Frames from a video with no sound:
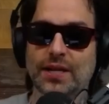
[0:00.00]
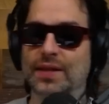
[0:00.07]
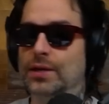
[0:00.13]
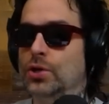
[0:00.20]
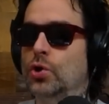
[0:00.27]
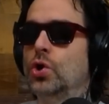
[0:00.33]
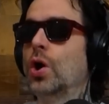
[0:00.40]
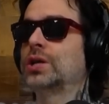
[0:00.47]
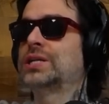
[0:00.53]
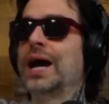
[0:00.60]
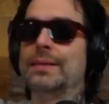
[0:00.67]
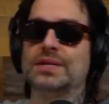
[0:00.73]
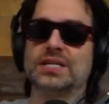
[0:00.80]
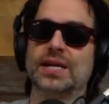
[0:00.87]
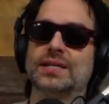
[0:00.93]
to the New York
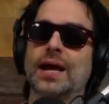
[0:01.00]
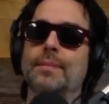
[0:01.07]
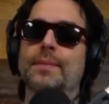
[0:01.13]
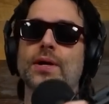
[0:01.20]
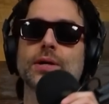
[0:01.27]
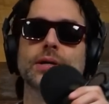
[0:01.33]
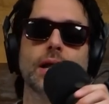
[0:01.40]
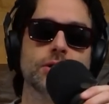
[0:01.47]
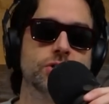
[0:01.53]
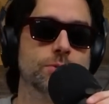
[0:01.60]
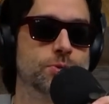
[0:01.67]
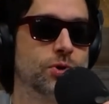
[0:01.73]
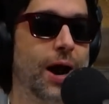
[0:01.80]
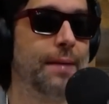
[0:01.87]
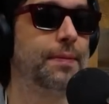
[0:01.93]
Times has a $10 million
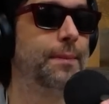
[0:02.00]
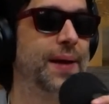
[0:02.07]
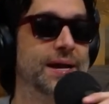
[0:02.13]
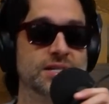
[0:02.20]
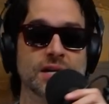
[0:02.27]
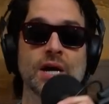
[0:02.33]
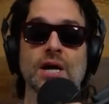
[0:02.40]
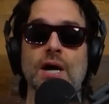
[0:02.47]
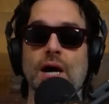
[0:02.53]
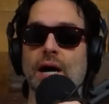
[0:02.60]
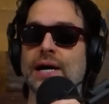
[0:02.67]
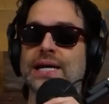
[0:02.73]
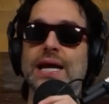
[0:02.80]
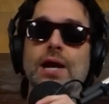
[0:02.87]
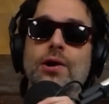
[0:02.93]
subscriber base
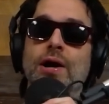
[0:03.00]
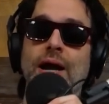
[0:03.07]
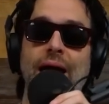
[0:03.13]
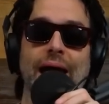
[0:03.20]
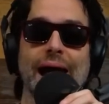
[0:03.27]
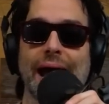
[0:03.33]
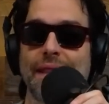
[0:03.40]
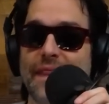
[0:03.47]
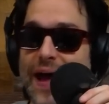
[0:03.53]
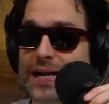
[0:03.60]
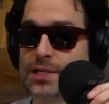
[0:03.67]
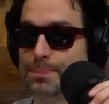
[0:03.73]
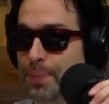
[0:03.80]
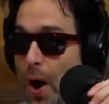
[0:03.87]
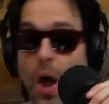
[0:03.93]
a year, and
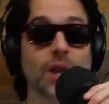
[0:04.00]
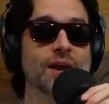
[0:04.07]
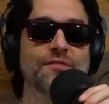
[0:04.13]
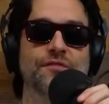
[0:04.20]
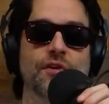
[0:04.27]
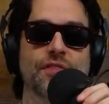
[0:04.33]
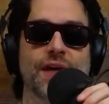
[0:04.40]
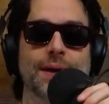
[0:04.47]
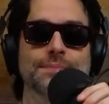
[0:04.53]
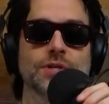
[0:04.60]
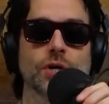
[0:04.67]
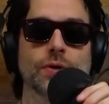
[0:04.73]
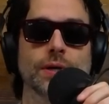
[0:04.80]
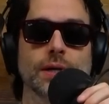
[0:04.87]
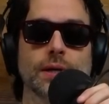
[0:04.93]
that's balling for them,
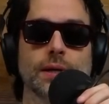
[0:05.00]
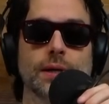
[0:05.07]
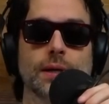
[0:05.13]
dude.